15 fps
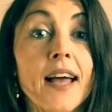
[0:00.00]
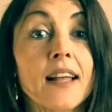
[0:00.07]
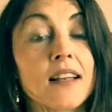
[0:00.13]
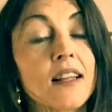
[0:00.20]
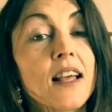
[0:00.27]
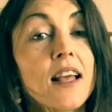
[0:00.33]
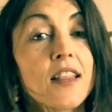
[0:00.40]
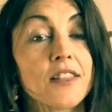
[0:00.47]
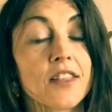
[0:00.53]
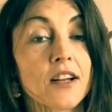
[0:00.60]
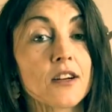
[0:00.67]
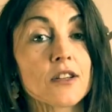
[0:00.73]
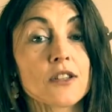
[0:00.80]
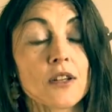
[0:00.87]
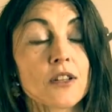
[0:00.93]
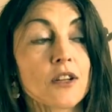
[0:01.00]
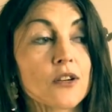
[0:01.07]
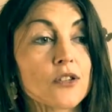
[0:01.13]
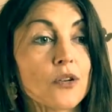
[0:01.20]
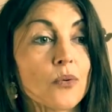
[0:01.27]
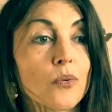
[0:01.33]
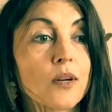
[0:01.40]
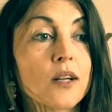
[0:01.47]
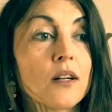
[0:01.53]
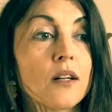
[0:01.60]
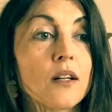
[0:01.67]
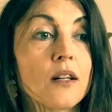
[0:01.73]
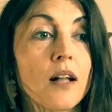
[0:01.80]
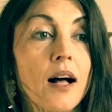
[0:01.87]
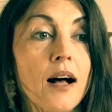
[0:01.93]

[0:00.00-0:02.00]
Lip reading: And there's a real